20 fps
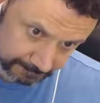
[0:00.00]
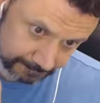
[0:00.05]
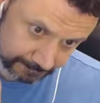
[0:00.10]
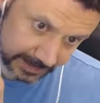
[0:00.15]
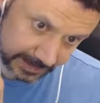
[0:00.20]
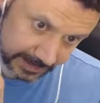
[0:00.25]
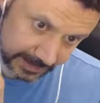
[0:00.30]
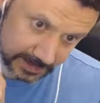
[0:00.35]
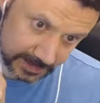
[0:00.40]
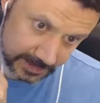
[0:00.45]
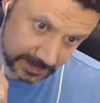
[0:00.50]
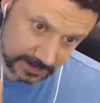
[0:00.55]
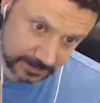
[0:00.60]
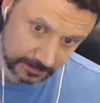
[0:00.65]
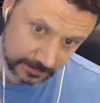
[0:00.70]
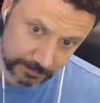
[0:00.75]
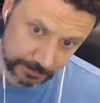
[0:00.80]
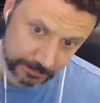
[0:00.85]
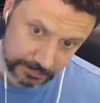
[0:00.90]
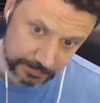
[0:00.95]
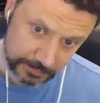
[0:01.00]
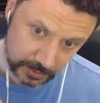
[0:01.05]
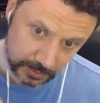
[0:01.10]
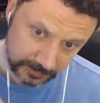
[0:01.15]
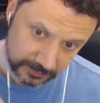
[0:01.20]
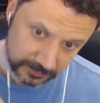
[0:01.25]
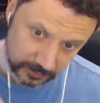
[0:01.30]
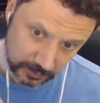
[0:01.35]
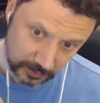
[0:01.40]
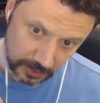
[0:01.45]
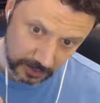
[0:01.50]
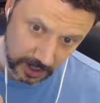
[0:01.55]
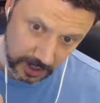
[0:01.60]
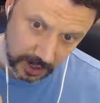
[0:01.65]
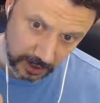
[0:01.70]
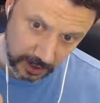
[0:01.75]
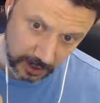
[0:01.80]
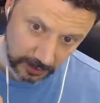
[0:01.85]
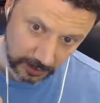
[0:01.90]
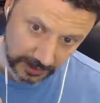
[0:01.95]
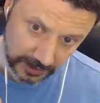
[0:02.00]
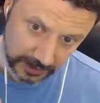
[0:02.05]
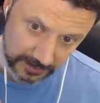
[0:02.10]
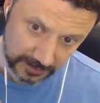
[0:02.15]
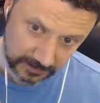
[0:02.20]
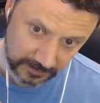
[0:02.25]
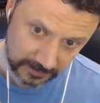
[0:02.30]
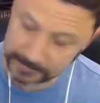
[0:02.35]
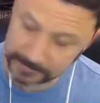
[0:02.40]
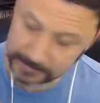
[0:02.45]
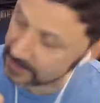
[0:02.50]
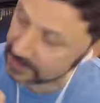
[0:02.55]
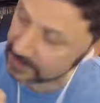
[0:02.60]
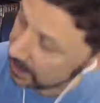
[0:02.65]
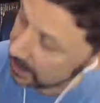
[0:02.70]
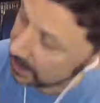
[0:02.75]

is beautiful hardcover. That